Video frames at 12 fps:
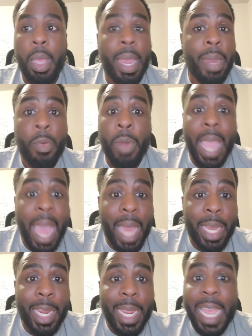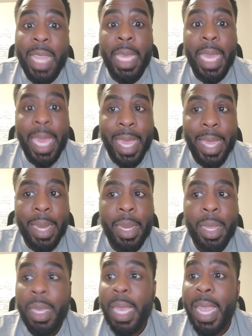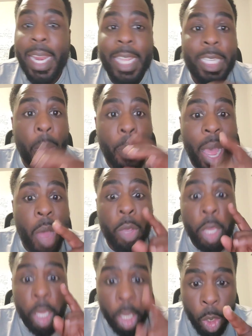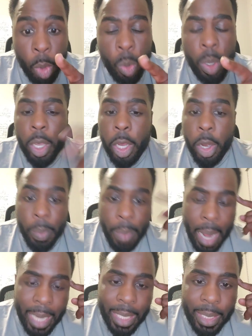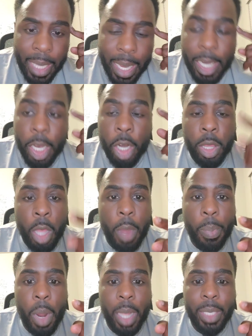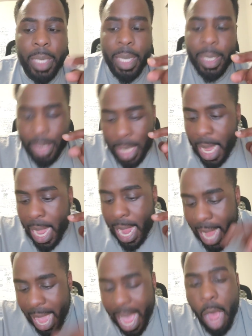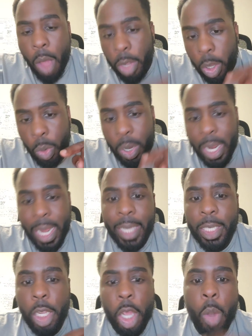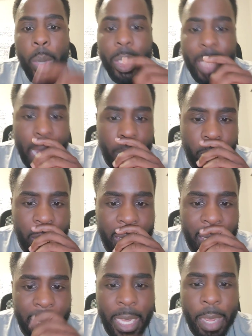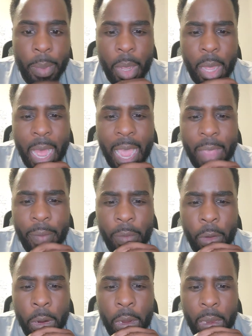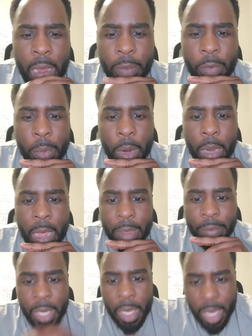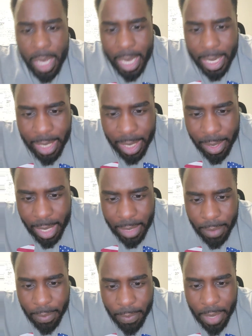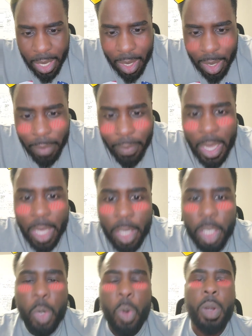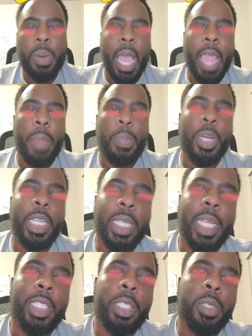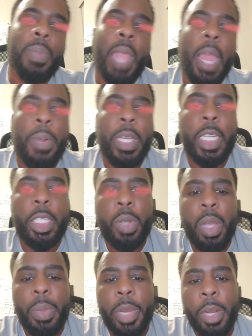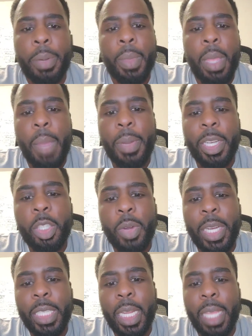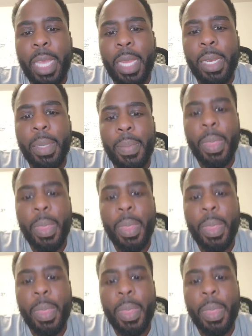In reality, in the end, it is about you. Your mindset, your thought process, and how you need to go and tackle this exam. I have learned a lot from your lives. Is it Vika? Vika Store? I appreciate you. I appreciate you coming here. I'm going to screenshot that.